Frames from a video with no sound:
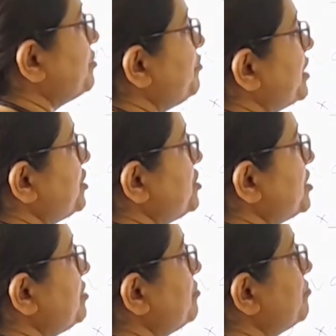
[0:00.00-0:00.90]
a
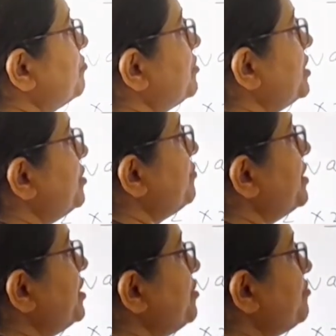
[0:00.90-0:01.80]
fraction
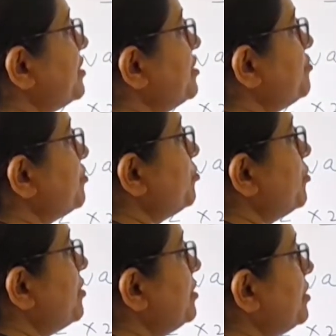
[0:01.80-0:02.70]
125
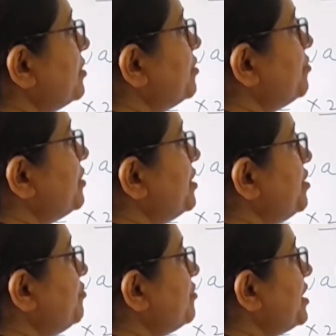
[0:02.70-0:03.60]
upon
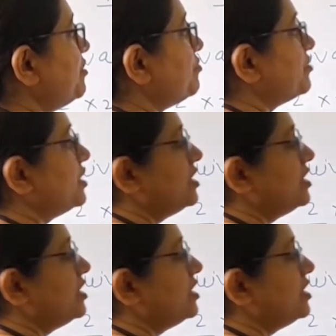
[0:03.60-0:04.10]
25,